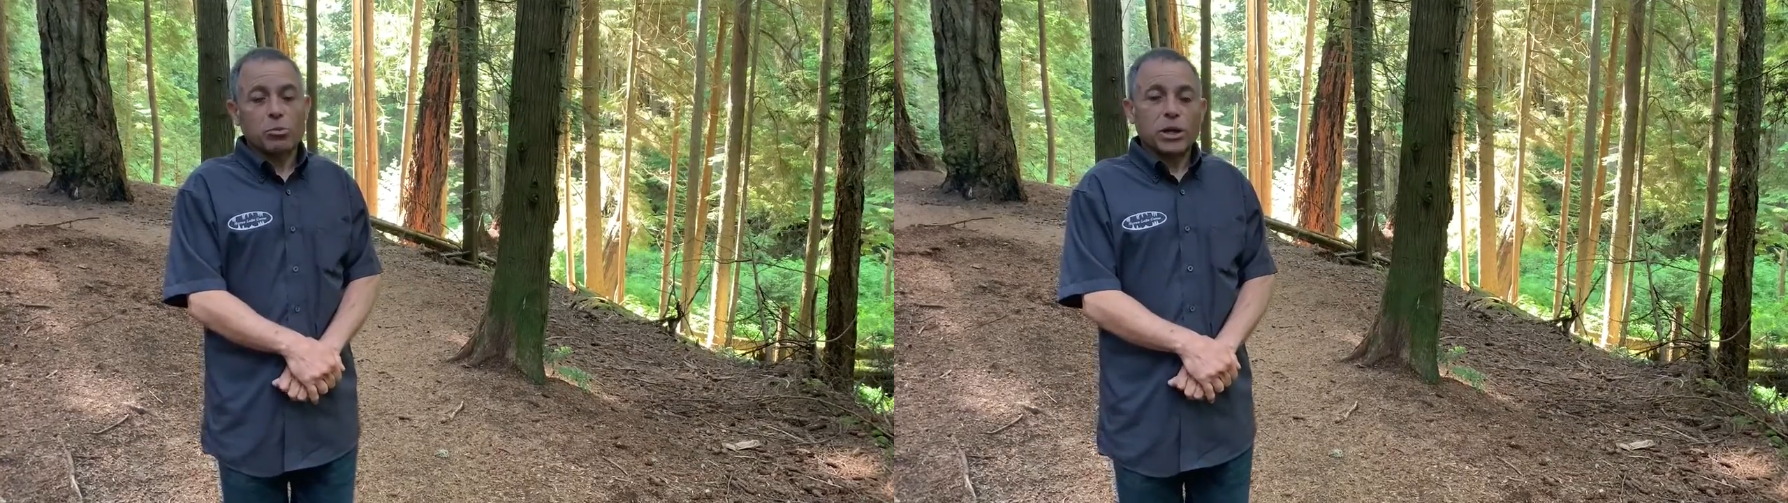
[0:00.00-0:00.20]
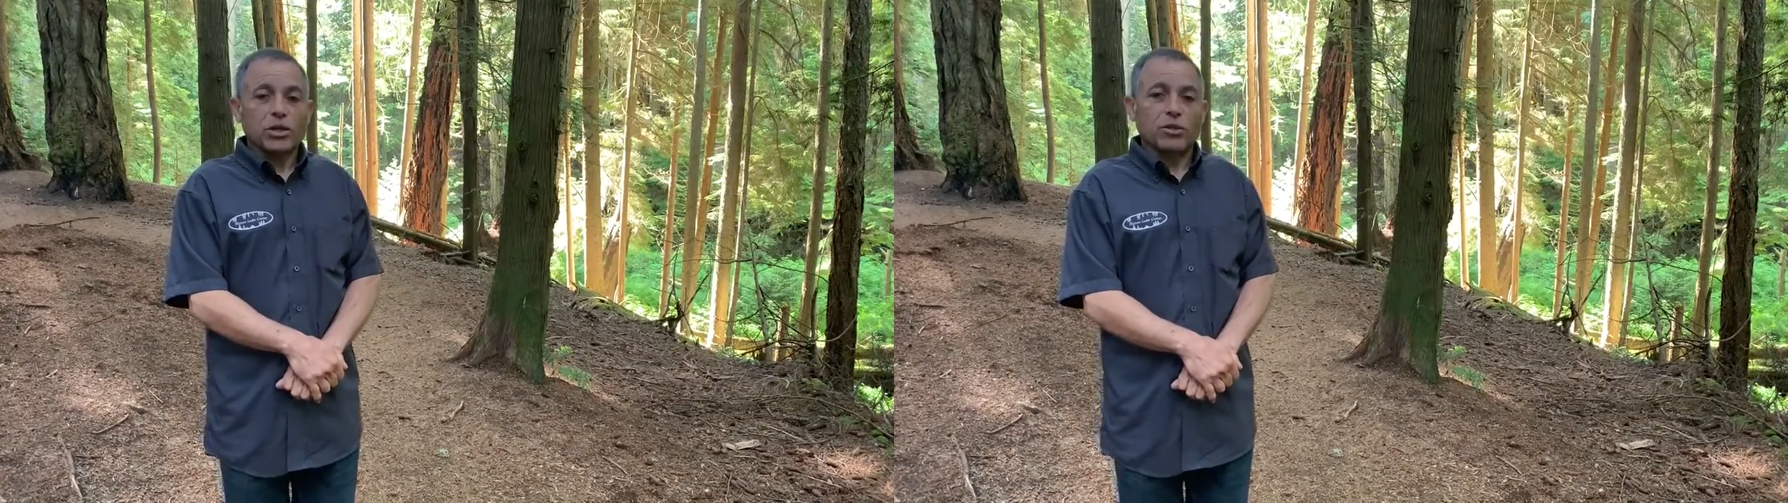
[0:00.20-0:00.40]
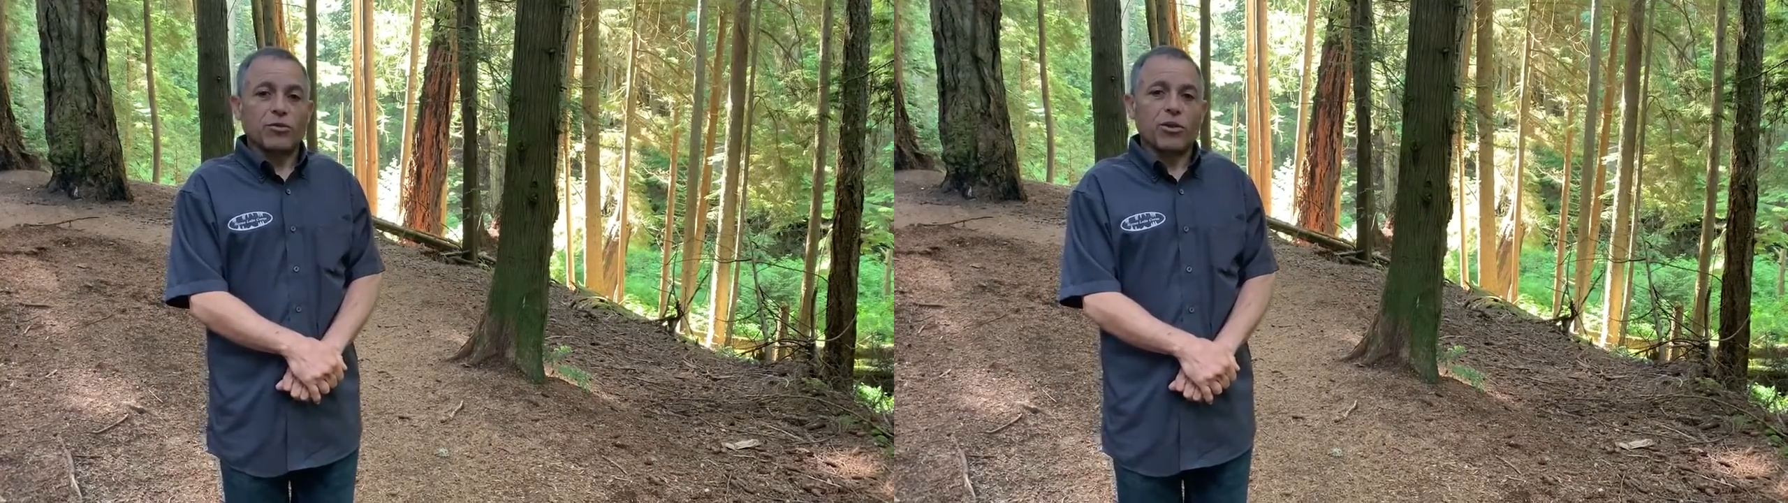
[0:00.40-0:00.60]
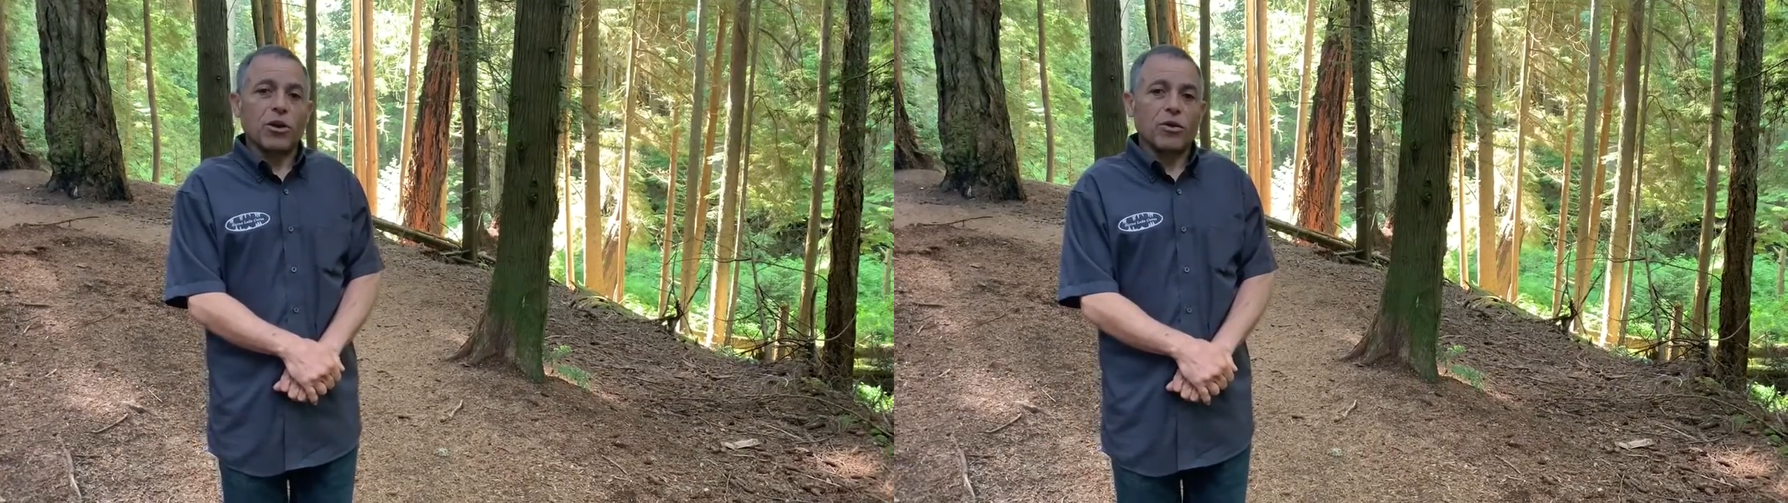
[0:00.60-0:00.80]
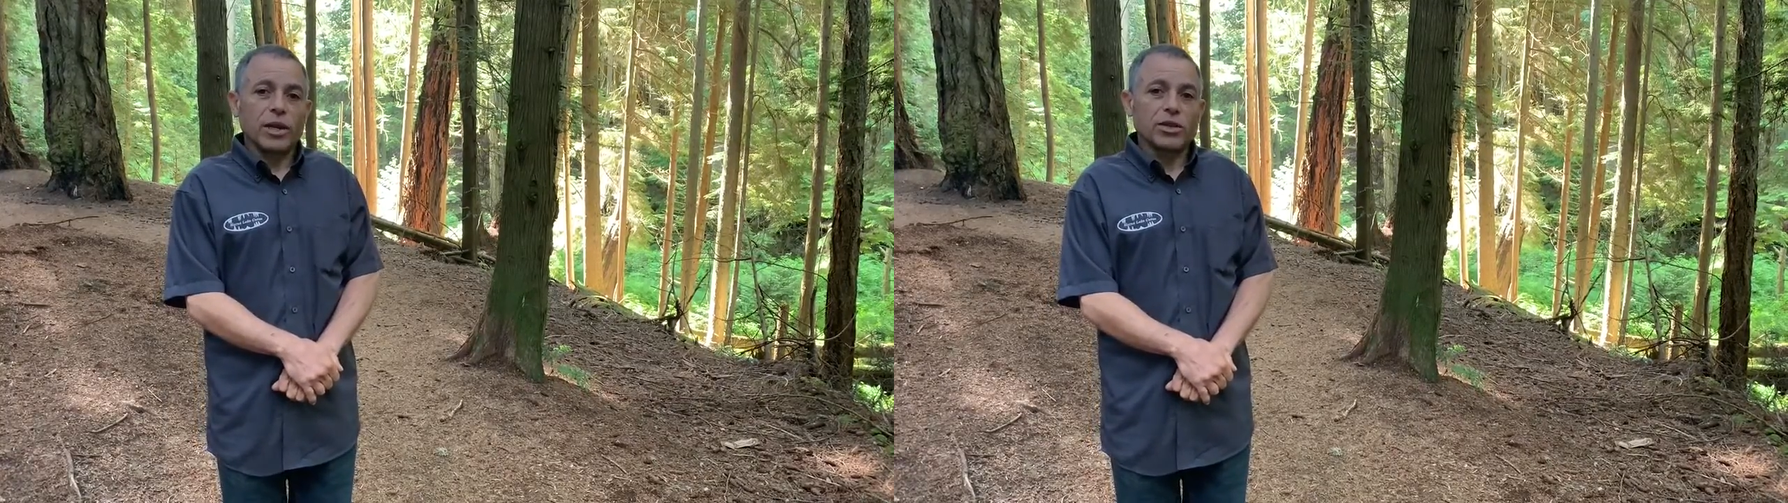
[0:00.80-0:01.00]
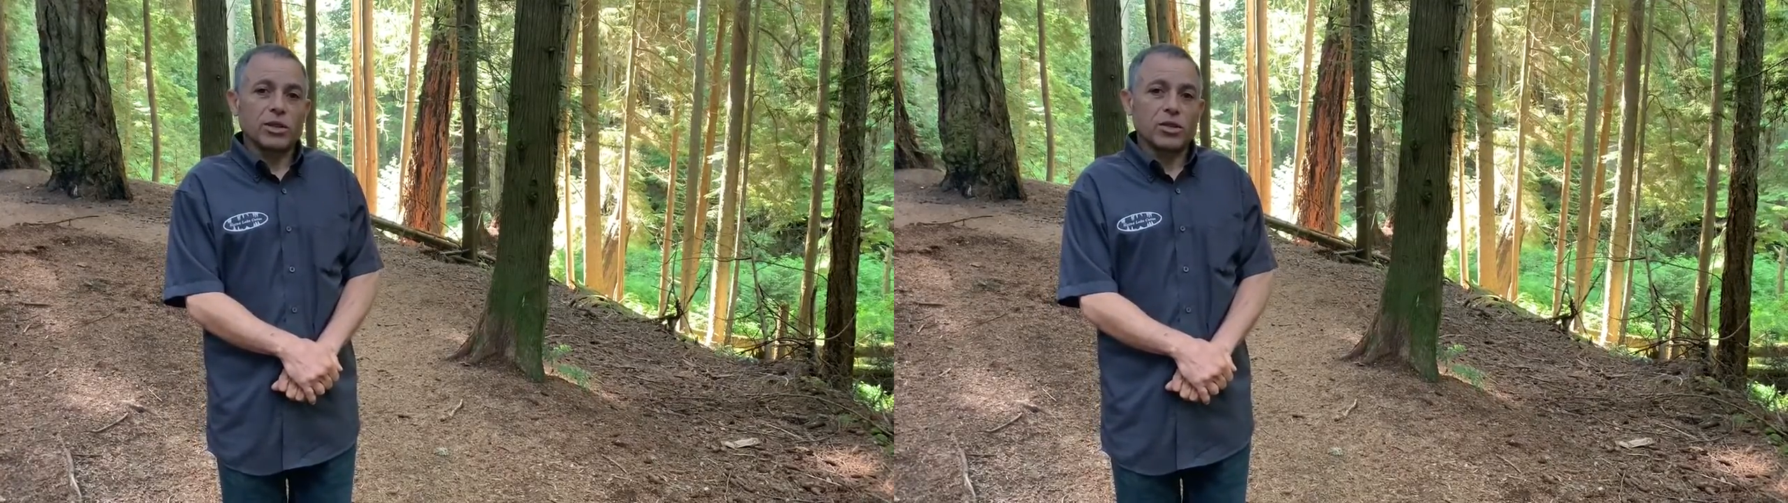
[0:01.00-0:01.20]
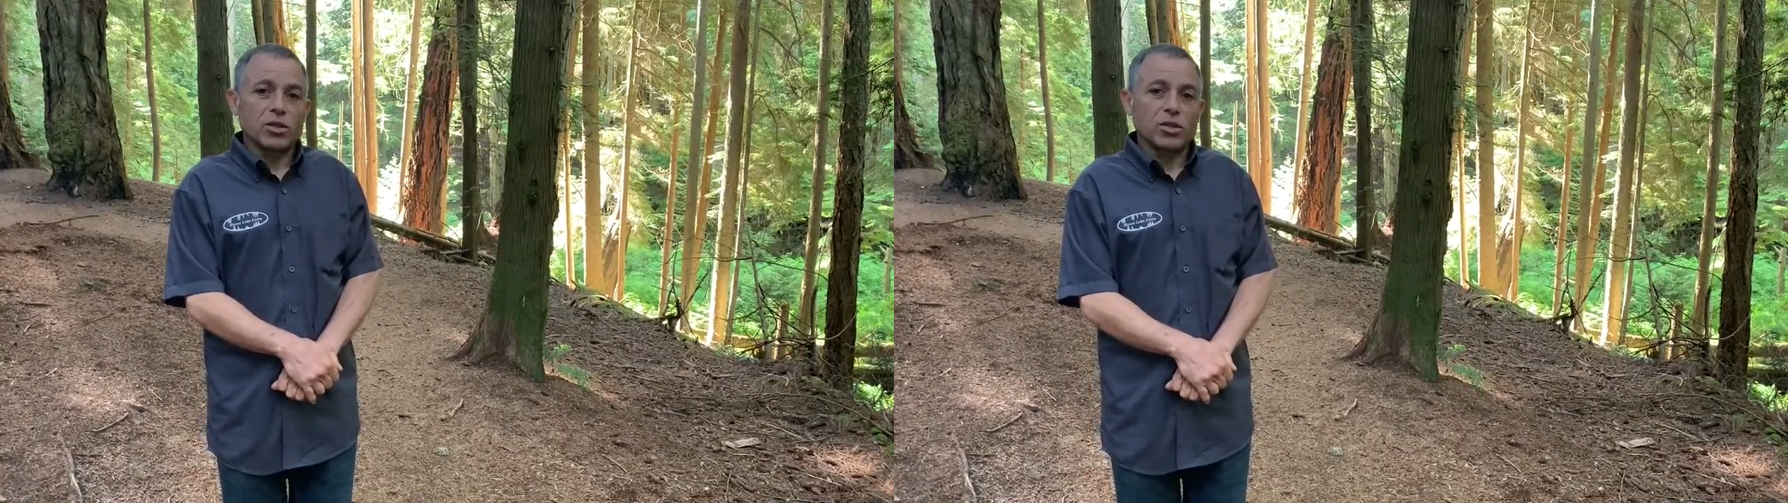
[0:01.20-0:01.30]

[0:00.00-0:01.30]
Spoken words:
picture for our region.